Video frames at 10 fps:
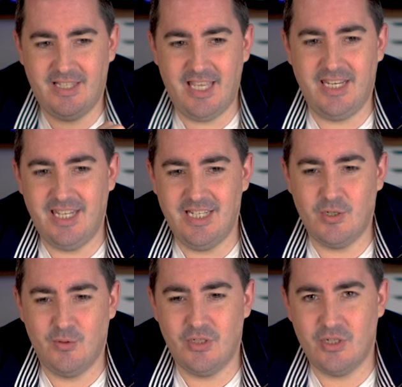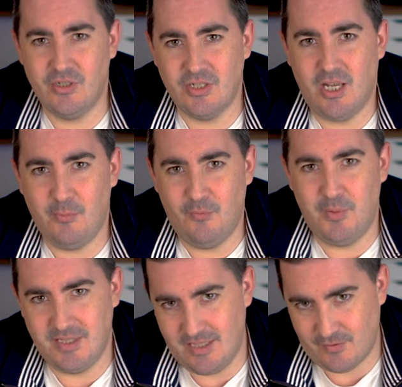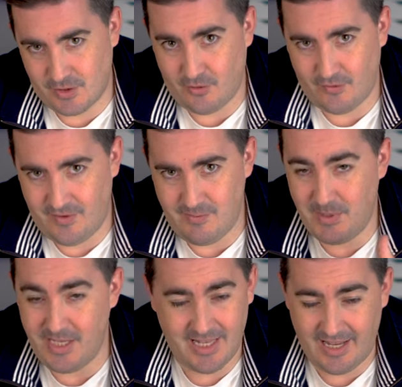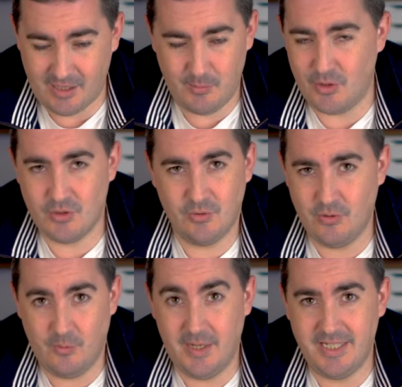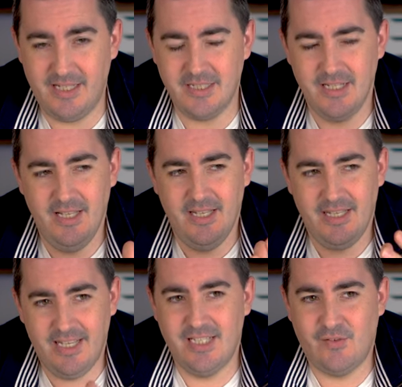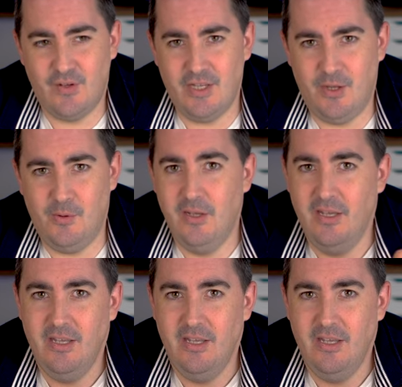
getting into a certain type of business photography, be that commercial or weddings, is for you,